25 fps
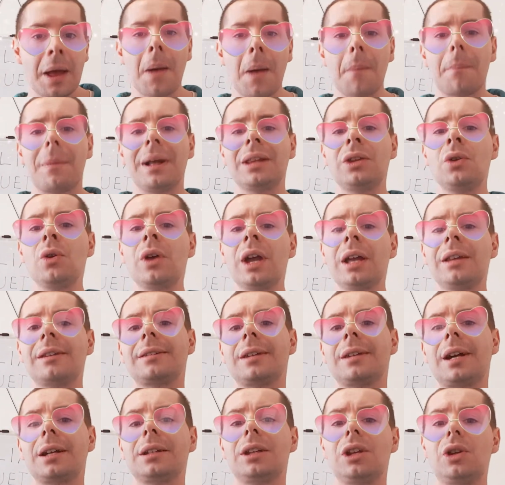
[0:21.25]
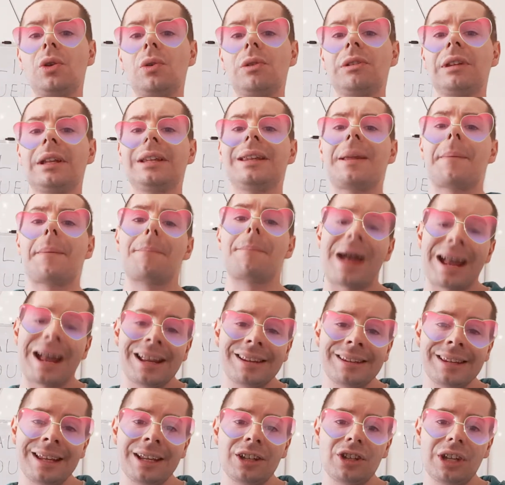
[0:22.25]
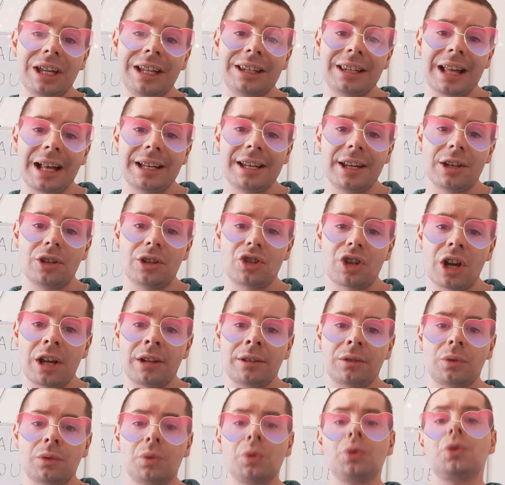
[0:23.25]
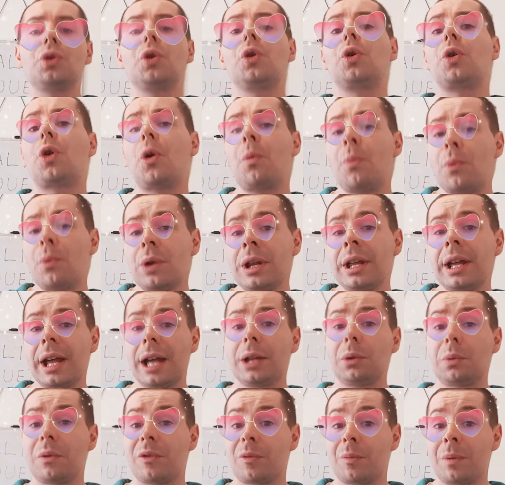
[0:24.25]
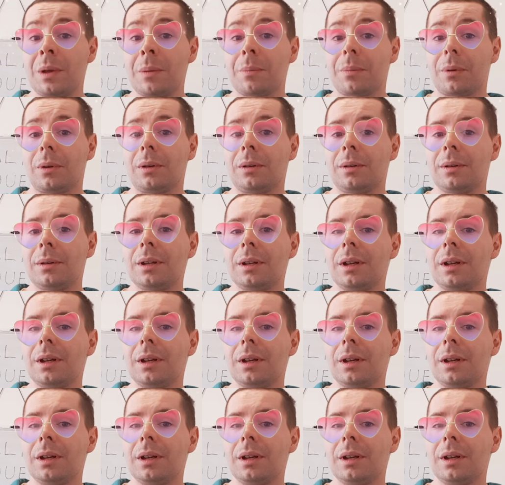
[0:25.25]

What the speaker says: but you can start using the basic Italian gesture to communicate with people.